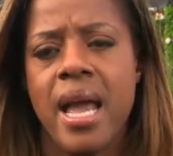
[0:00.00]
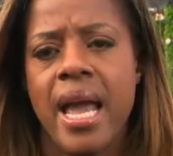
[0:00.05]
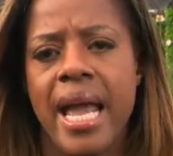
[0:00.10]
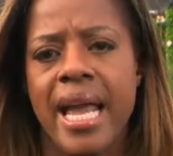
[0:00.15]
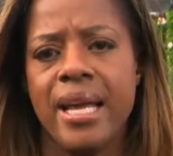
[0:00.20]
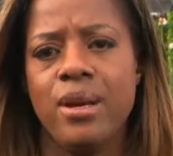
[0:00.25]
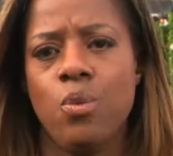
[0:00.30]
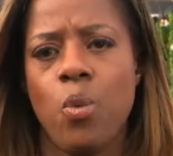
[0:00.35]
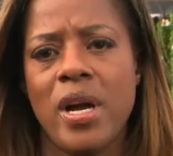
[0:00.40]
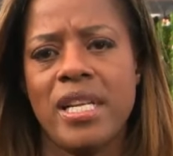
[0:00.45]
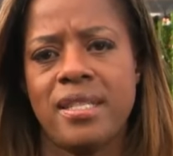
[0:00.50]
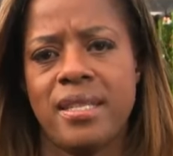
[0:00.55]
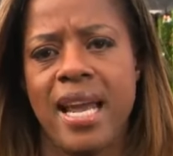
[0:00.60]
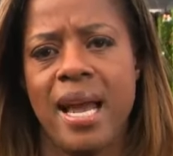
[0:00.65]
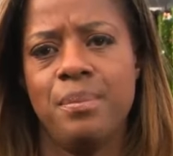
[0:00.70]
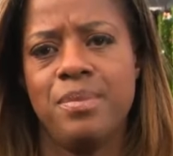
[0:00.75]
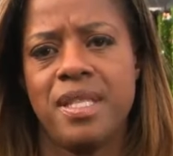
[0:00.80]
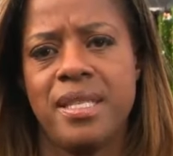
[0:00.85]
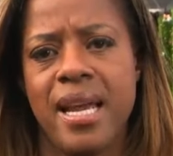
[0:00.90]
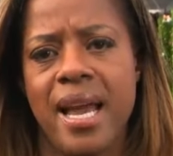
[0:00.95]
In West
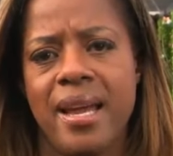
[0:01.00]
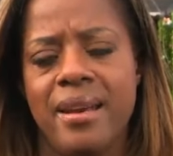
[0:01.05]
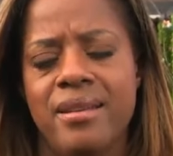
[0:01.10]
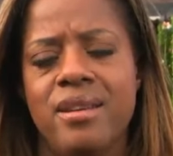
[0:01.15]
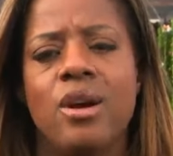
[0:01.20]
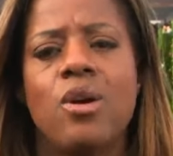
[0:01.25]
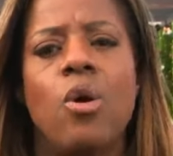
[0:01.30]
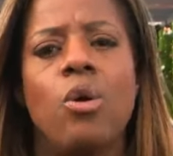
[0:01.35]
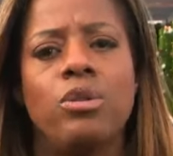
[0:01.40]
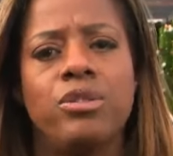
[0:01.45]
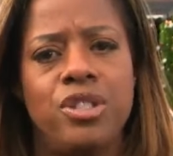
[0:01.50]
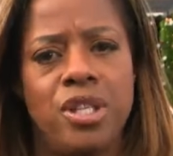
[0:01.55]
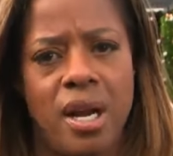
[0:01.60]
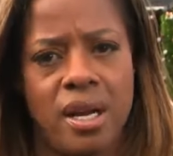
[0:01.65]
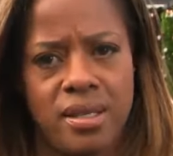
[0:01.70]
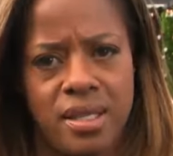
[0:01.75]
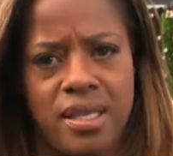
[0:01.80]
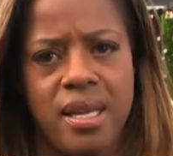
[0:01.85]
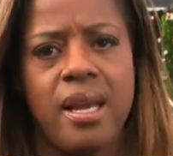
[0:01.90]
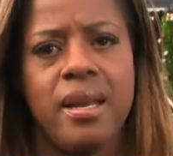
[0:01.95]
Hempstead, Nicole
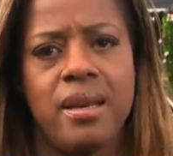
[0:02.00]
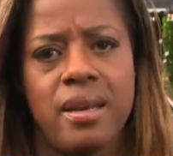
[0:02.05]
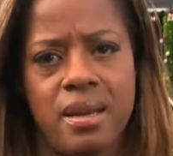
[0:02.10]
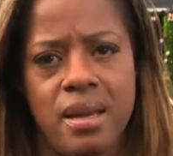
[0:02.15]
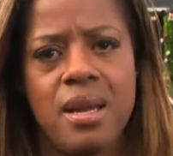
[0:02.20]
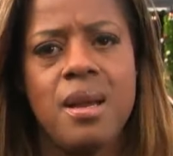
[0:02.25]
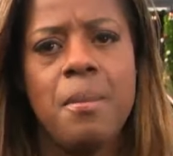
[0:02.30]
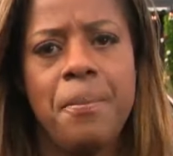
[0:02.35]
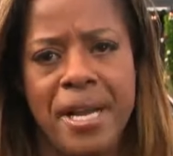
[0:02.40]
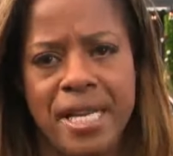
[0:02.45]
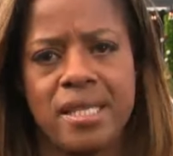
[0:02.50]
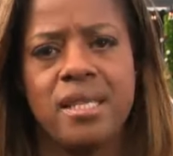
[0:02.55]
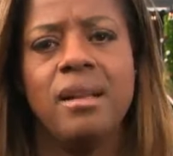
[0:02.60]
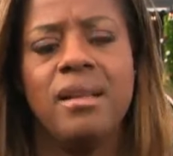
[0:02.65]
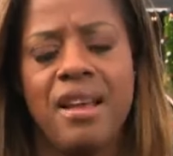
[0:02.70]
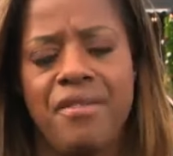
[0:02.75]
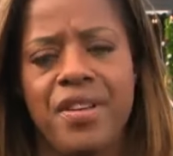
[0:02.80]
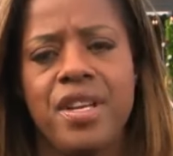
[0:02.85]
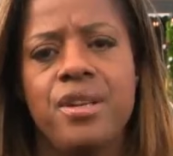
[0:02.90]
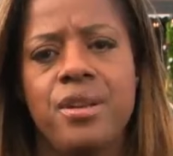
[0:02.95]
Johnson, Pix
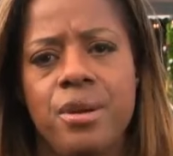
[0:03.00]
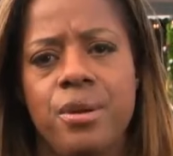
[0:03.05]
11